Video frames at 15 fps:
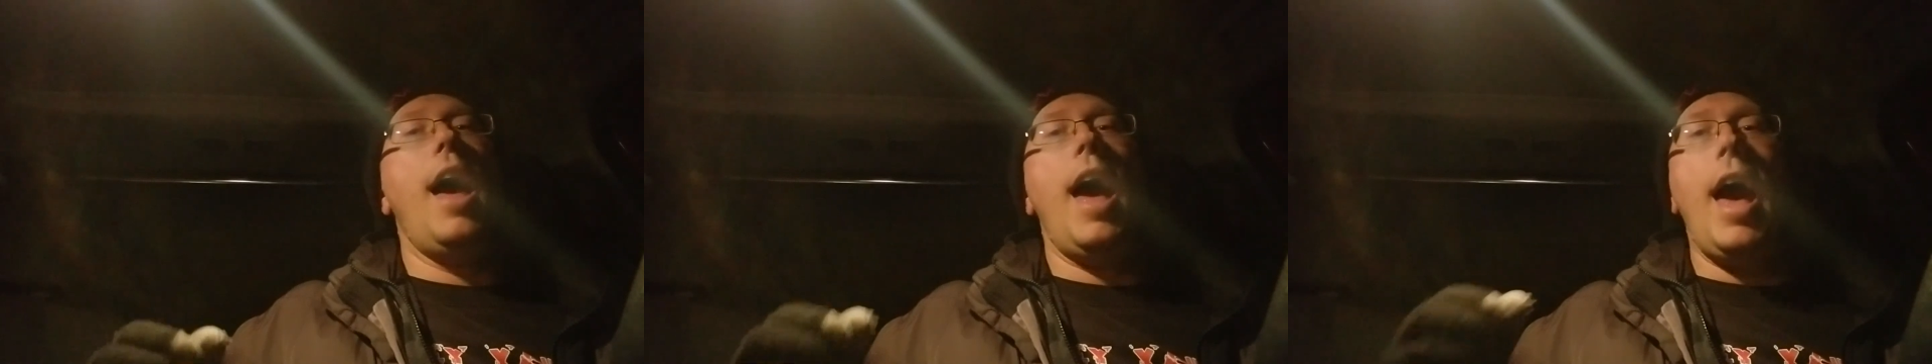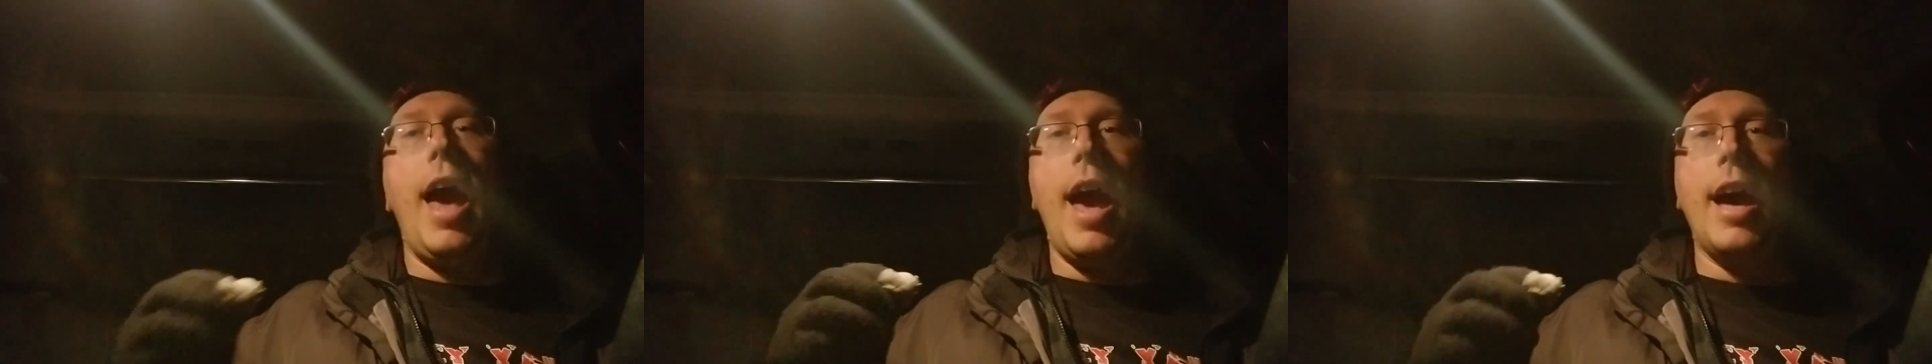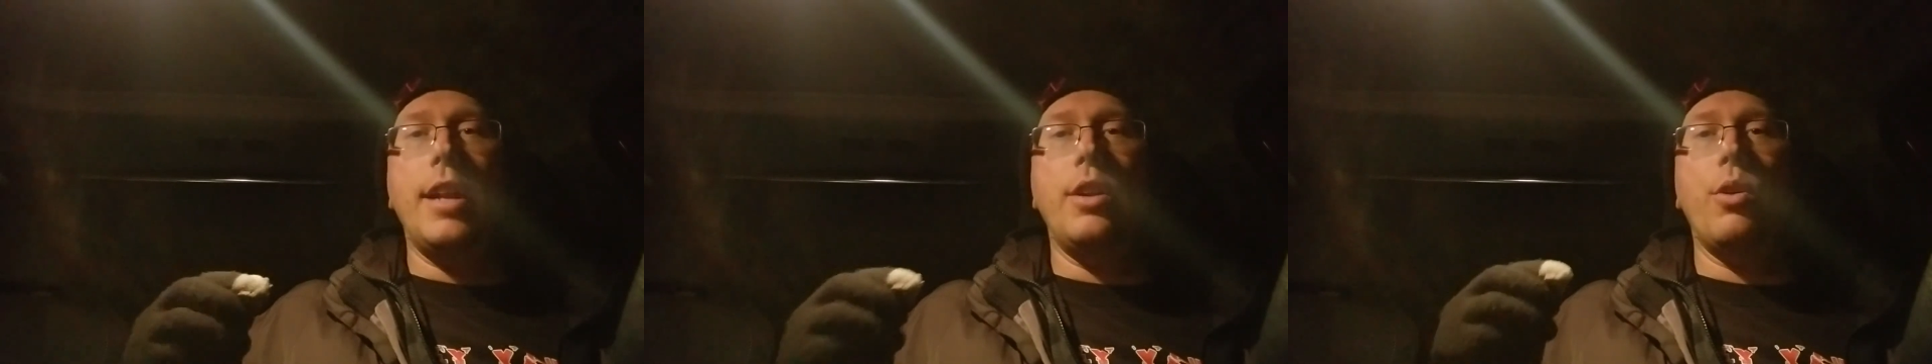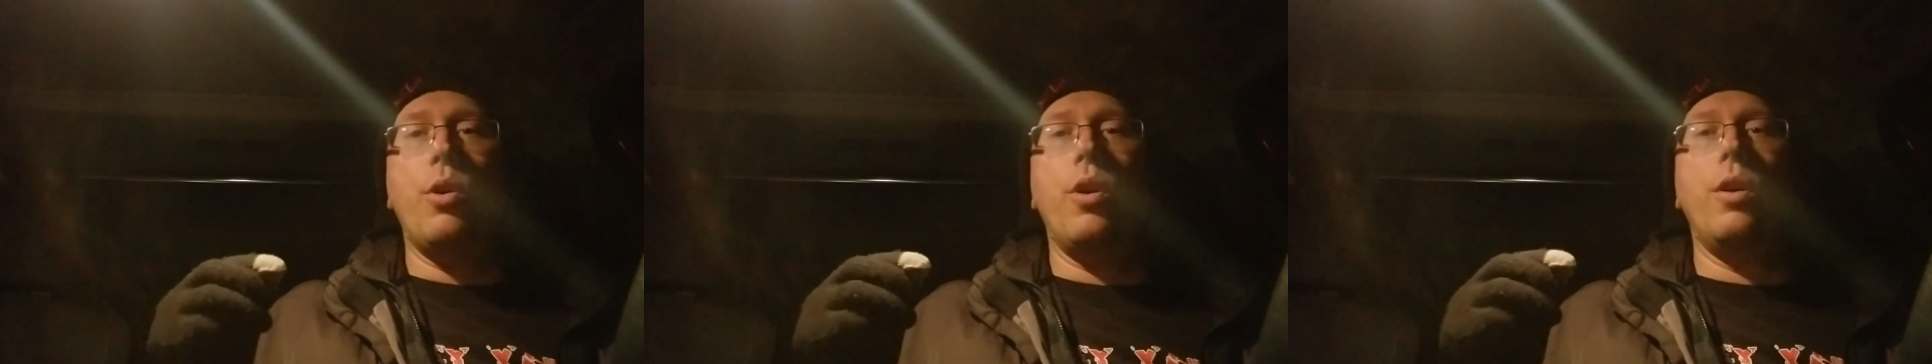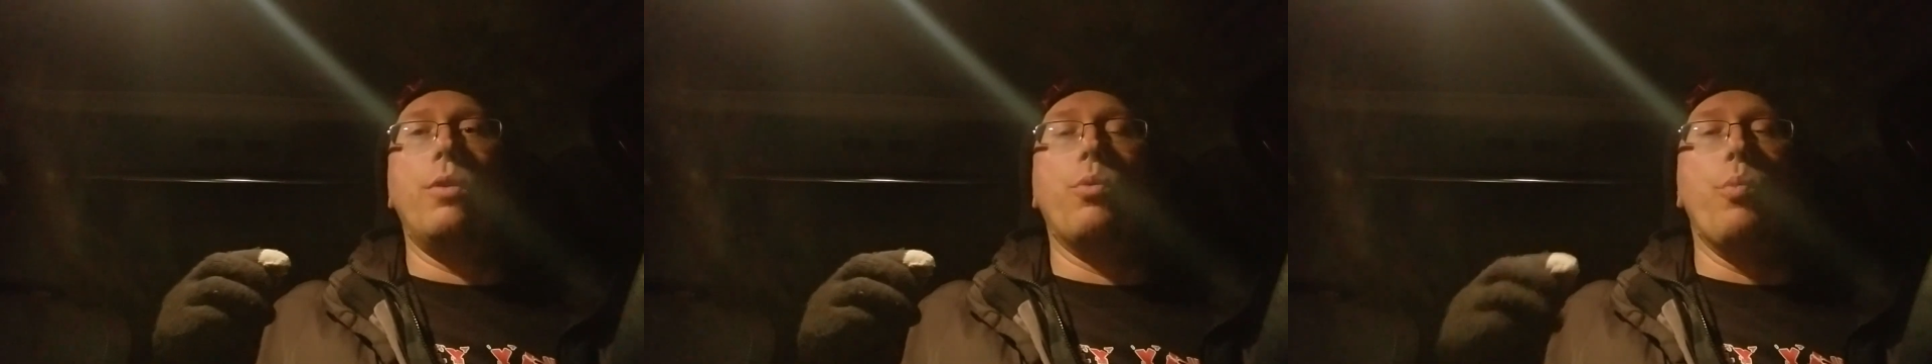And
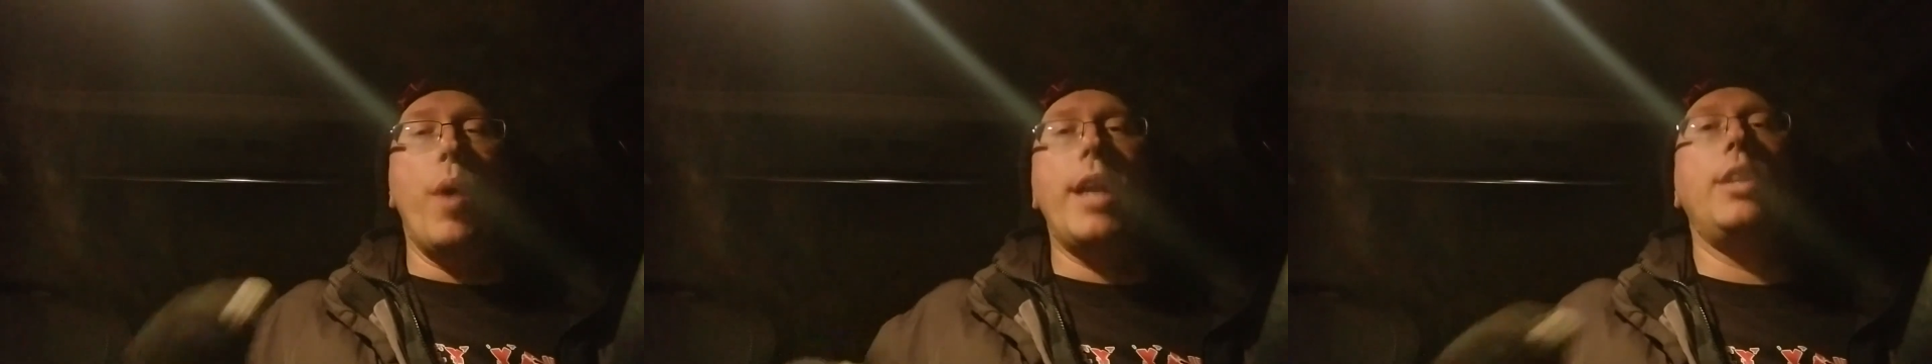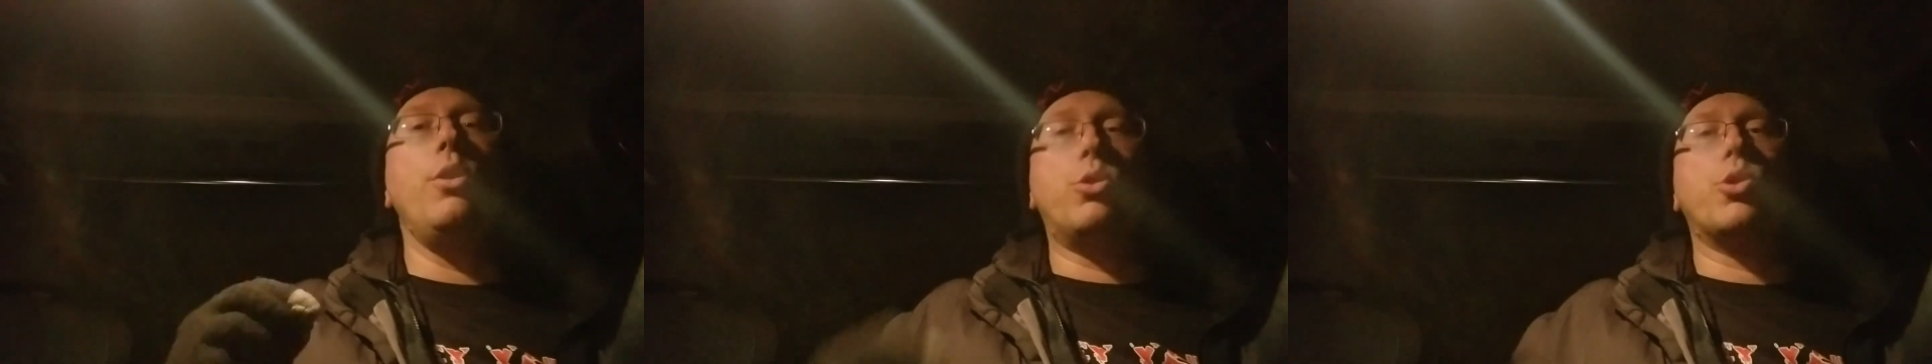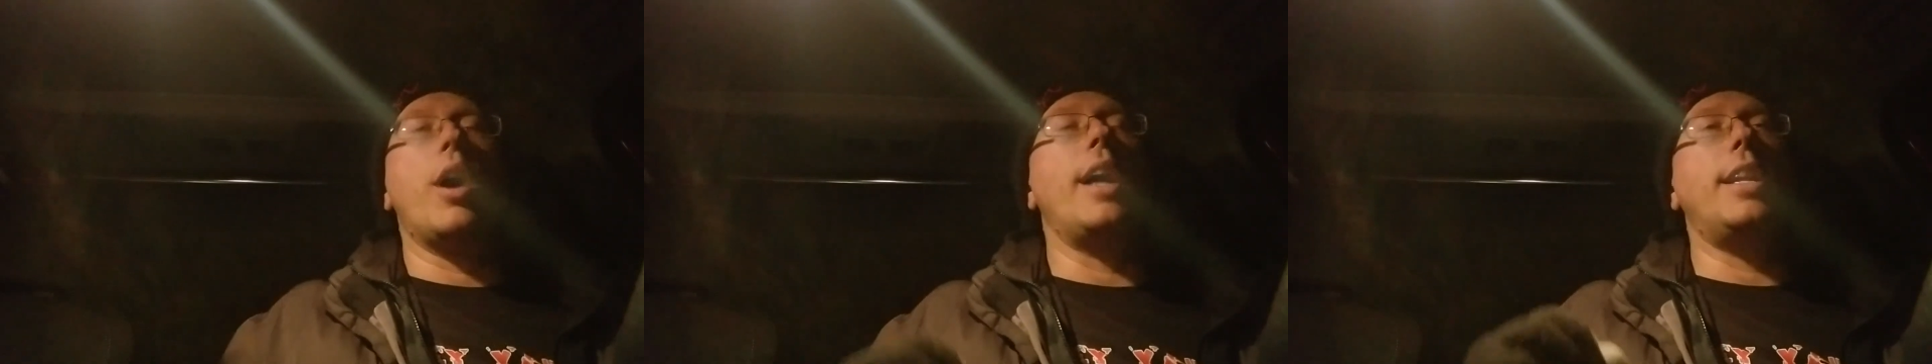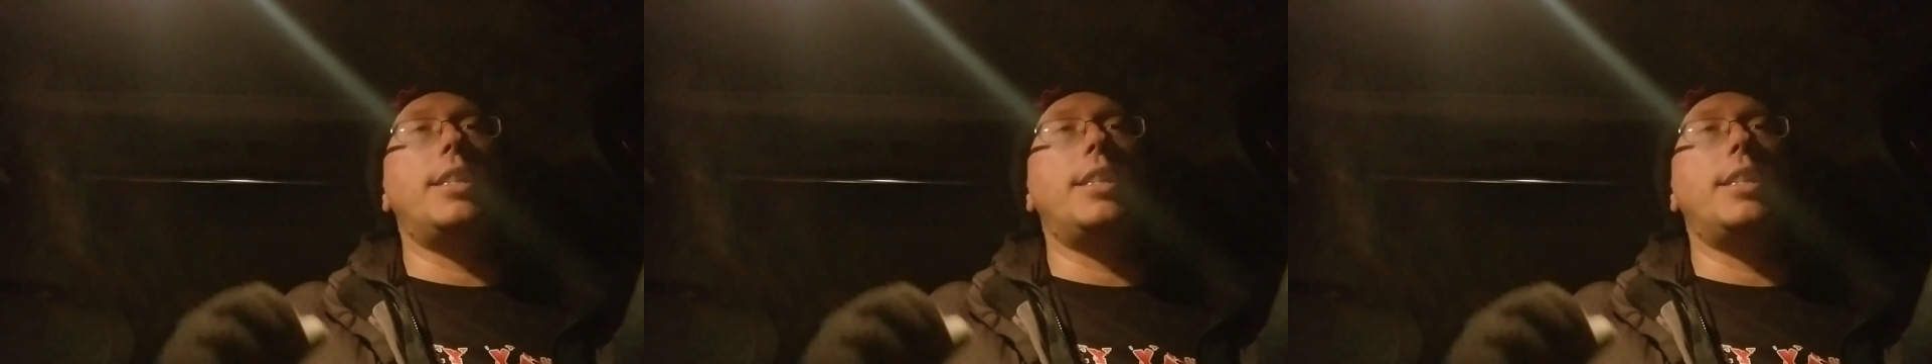when you try